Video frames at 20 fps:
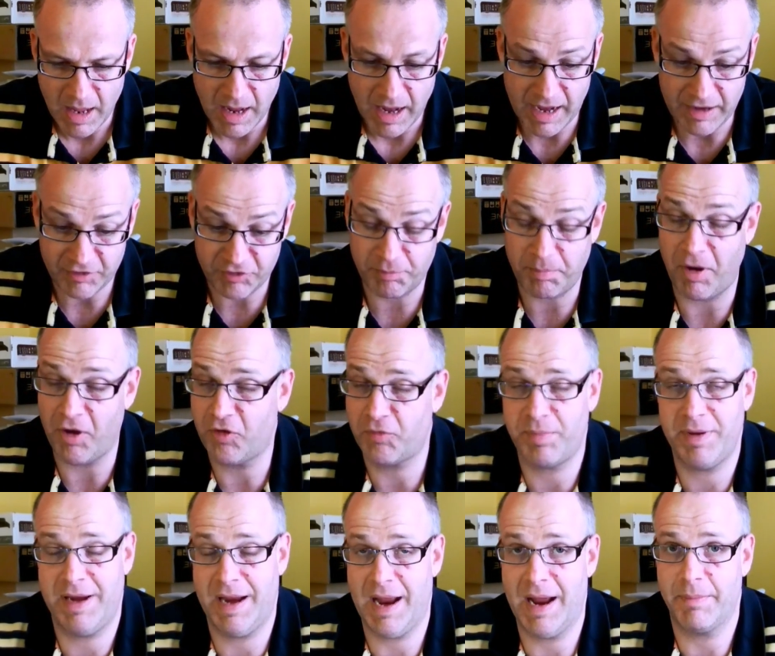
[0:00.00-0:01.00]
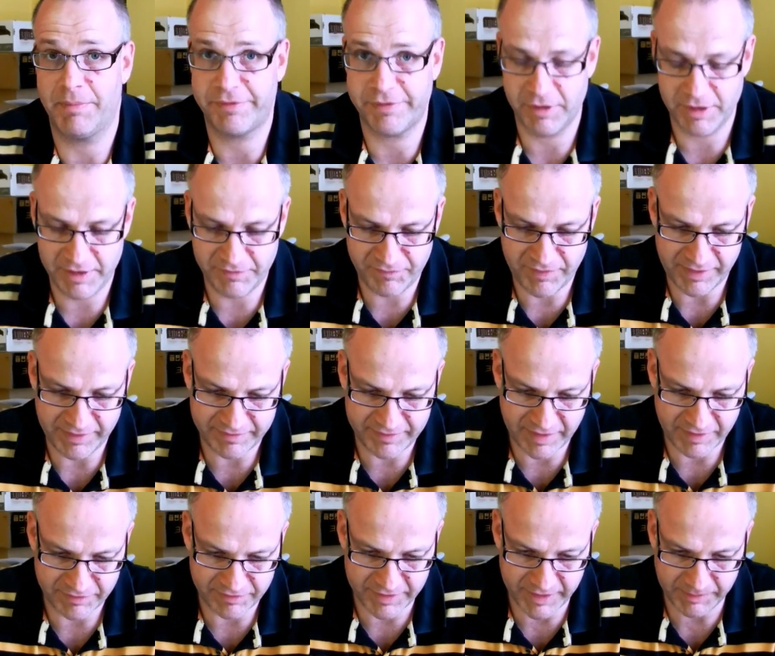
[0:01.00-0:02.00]
It's supposed to be absolutely
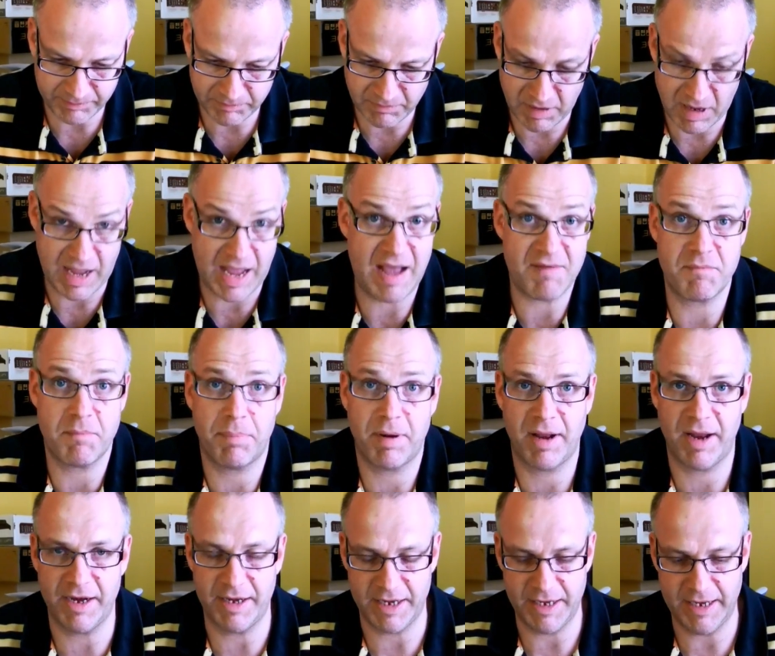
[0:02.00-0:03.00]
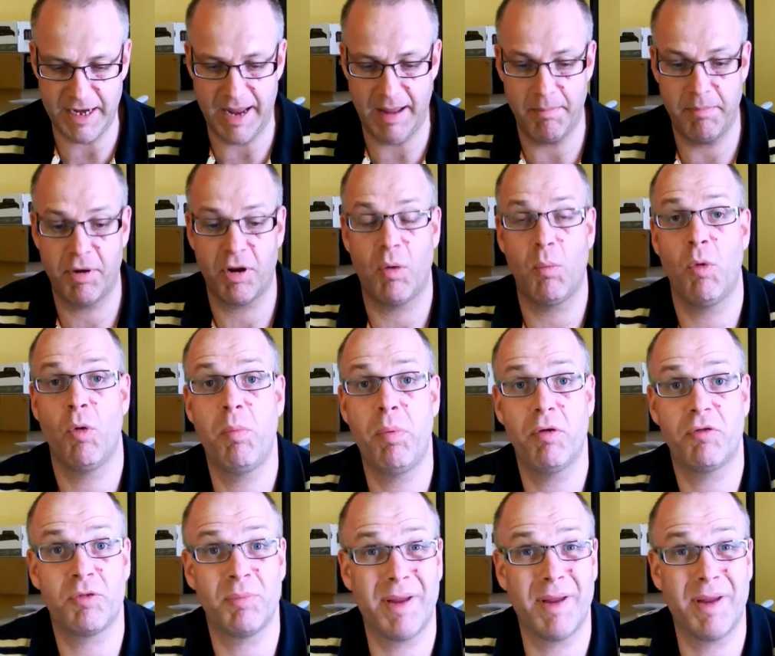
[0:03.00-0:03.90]
fantastic. I haven't played it yet, but I will put some